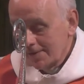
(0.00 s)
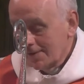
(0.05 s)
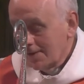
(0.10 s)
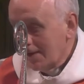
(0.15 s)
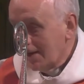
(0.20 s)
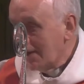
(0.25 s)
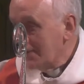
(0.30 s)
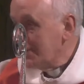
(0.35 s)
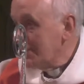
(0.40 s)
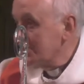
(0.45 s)

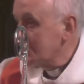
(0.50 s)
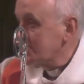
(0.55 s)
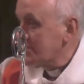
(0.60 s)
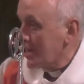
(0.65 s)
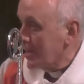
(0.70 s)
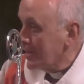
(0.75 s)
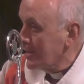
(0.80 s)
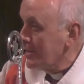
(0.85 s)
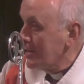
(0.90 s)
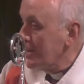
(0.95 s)
And then,
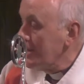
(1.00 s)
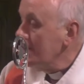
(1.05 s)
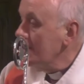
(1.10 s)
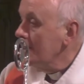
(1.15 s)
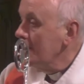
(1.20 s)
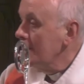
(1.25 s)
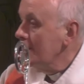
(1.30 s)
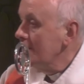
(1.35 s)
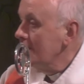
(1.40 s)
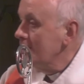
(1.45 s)
secondly,
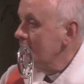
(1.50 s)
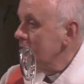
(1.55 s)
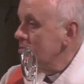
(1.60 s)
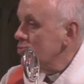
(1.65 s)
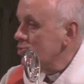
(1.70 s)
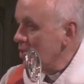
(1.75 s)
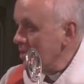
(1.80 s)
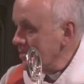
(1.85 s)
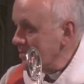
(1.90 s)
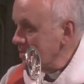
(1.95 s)

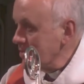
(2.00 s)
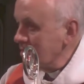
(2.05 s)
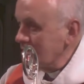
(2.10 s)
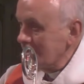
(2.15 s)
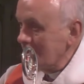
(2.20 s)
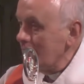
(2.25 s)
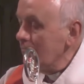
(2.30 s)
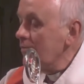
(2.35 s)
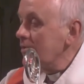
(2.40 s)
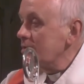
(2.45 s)
Jesus'
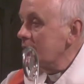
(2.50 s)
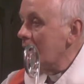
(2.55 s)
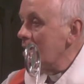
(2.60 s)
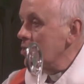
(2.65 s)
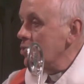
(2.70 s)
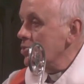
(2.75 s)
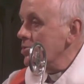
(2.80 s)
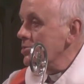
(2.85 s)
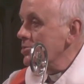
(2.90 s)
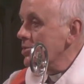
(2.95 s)

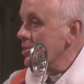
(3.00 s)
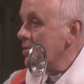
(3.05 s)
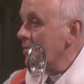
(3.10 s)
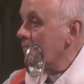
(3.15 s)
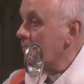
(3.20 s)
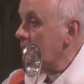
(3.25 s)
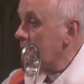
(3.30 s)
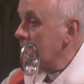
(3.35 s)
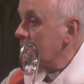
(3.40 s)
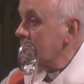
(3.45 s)
invitation to the
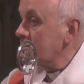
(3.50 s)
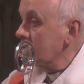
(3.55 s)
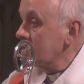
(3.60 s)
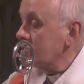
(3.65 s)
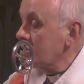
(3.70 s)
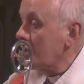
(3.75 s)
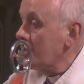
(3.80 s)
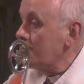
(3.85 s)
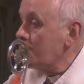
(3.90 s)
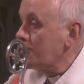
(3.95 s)
first
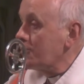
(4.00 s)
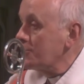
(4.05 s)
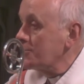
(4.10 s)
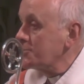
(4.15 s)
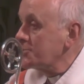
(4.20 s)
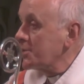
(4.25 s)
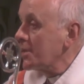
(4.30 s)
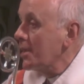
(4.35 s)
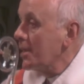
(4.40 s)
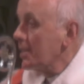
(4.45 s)
disciples
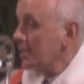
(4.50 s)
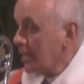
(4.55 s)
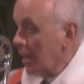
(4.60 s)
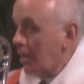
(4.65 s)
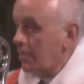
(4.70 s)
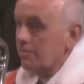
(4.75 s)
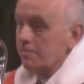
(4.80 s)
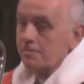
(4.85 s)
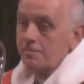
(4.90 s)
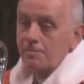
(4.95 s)

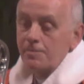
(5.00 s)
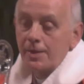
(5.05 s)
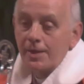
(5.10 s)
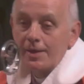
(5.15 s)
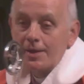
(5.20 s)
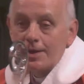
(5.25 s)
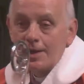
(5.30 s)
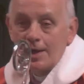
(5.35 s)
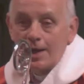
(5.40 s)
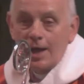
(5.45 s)
Come
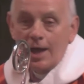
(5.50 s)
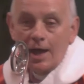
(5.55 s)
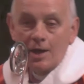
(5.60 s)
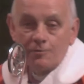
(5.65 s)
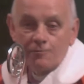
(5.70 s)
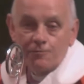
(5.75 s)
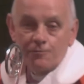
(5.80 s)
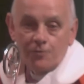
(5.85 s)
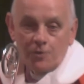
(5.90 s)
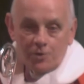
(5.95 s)
and
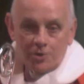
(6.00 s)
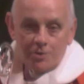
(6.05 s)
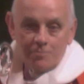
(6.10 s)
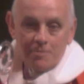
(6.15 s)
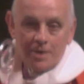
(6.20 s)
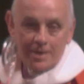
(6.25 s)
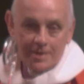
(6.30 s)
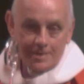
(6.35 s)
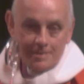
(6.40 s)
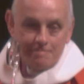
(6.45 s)
follow
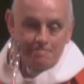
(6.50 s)
me.